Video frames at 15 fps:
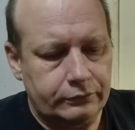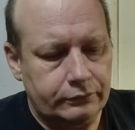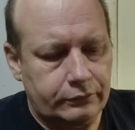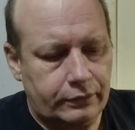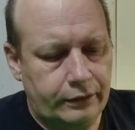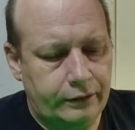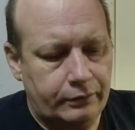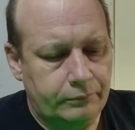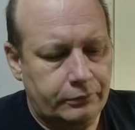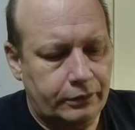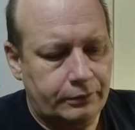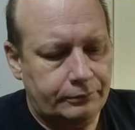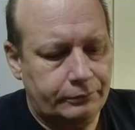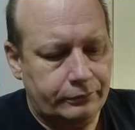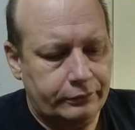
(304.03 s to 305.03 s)
light them
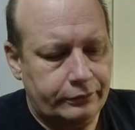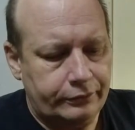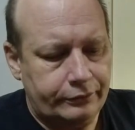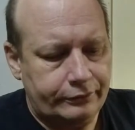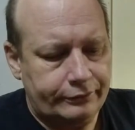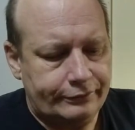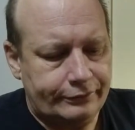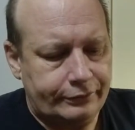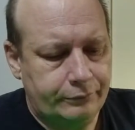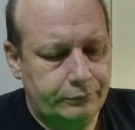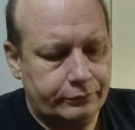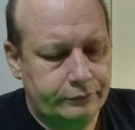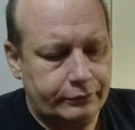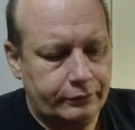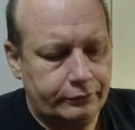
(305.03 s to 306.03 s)
up, let you see
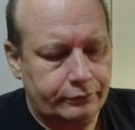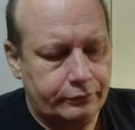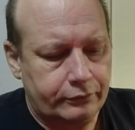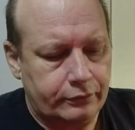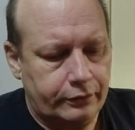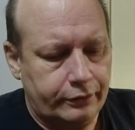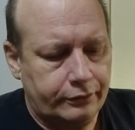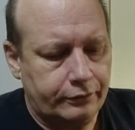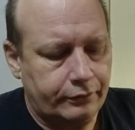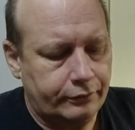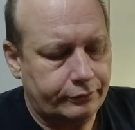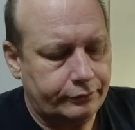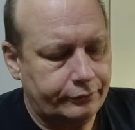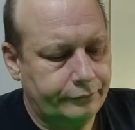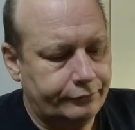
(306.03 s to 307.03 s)
what they look like
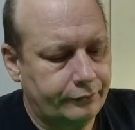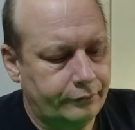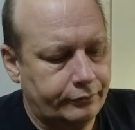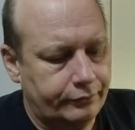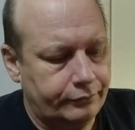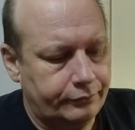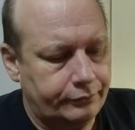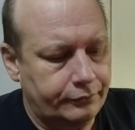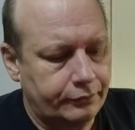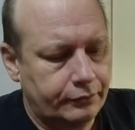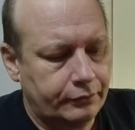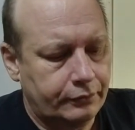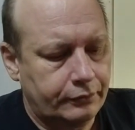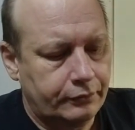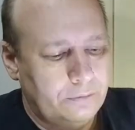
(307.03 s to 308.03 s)
on the drone
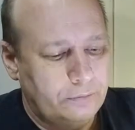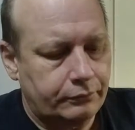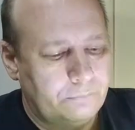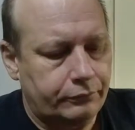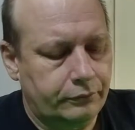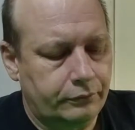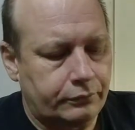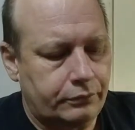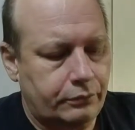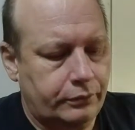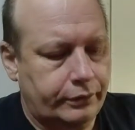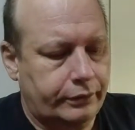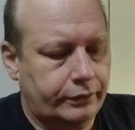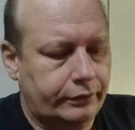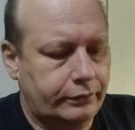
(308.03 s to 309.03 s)
real
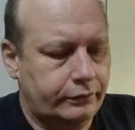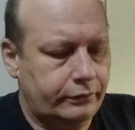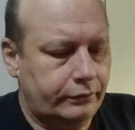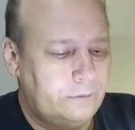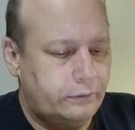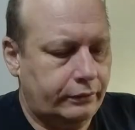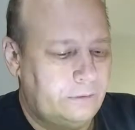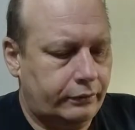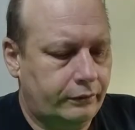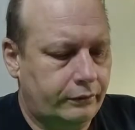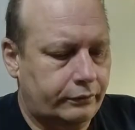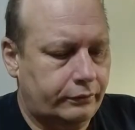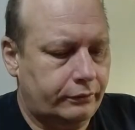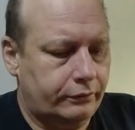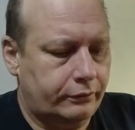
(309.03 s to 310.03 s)
quick. And